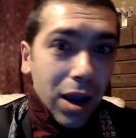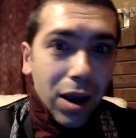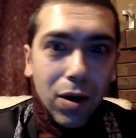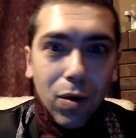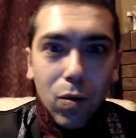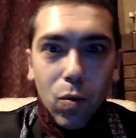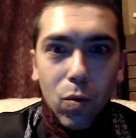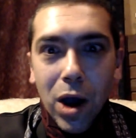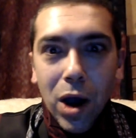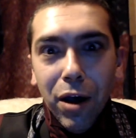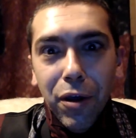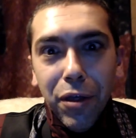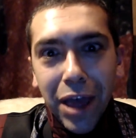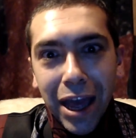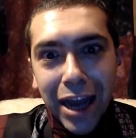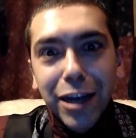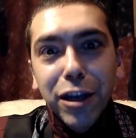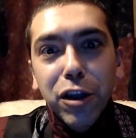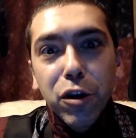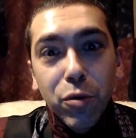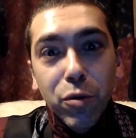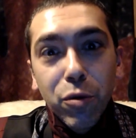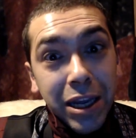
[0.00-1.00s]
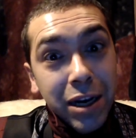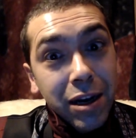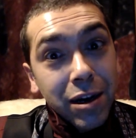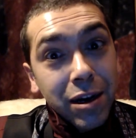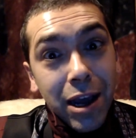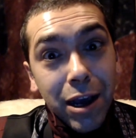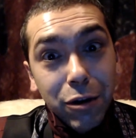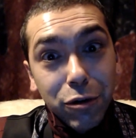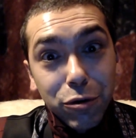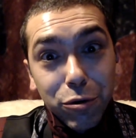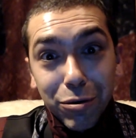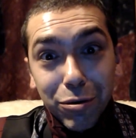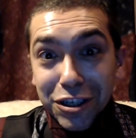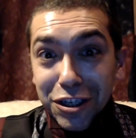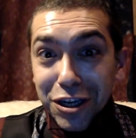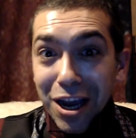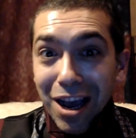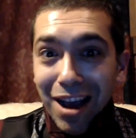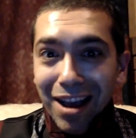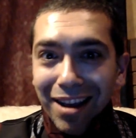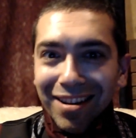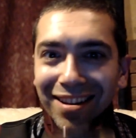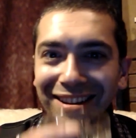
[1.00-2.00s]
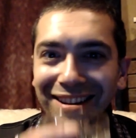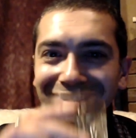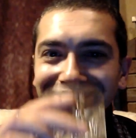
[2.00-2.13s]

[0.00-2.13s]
Well, then you need an Eldredge knot.